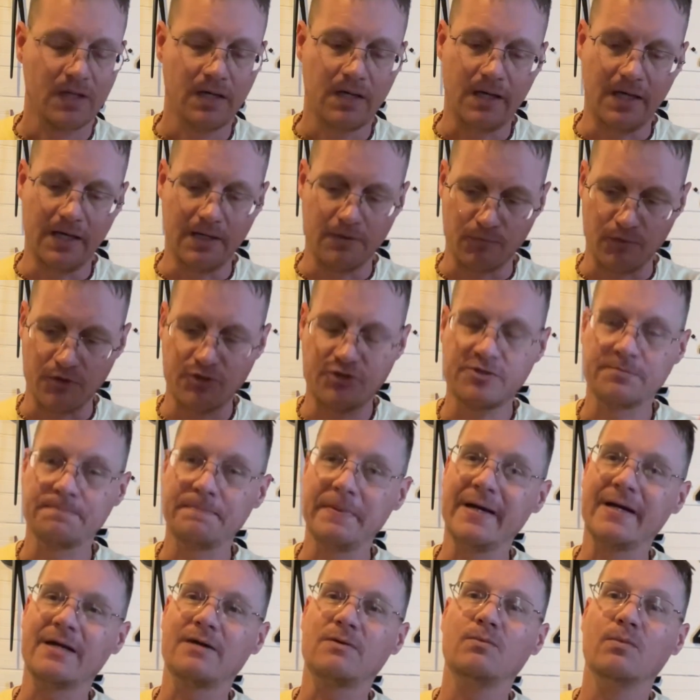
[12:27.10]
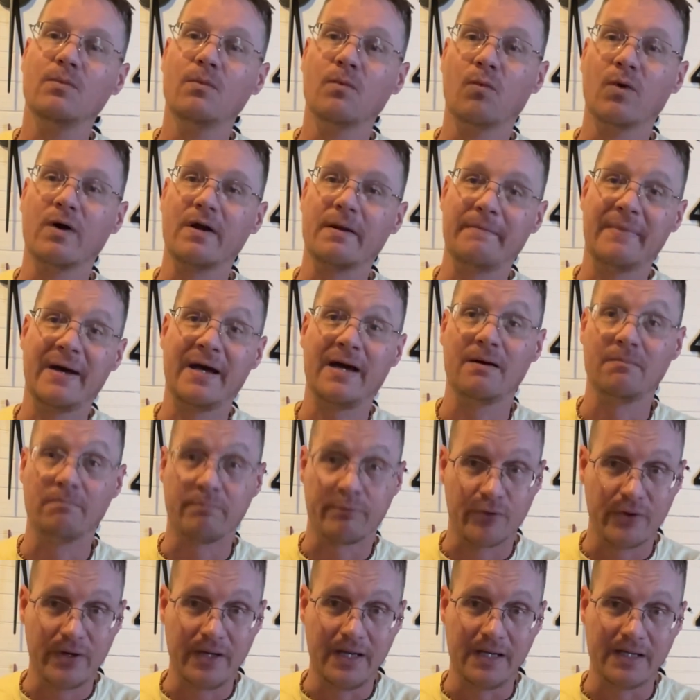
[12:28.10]
and respect what a man
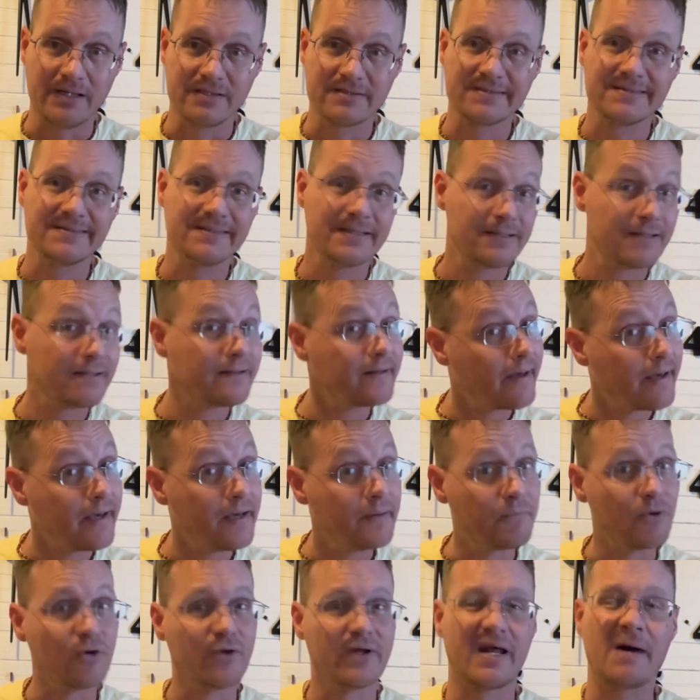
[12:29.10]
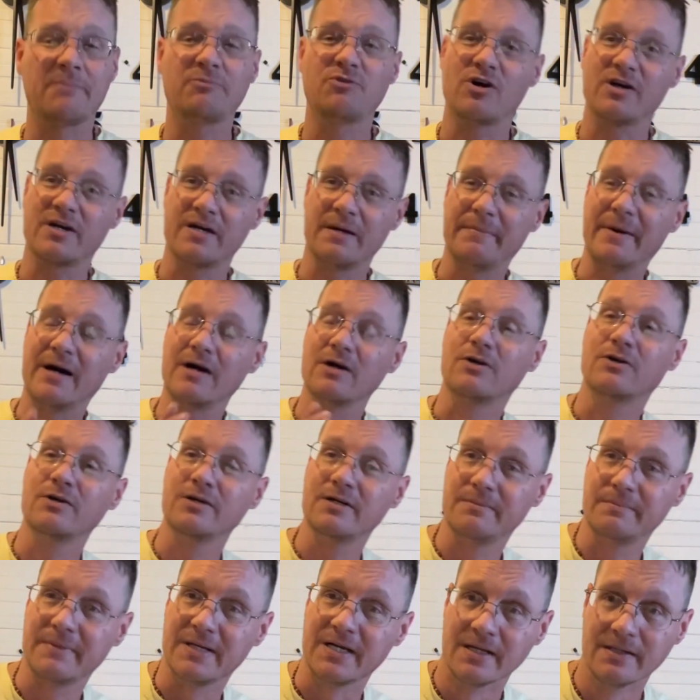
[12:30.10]
brings to the table. And I'm talking about
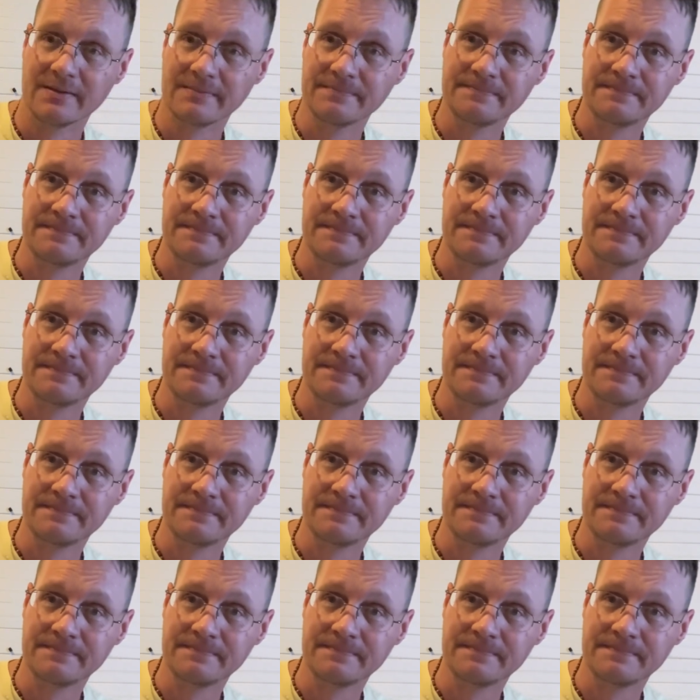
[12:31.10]
good men.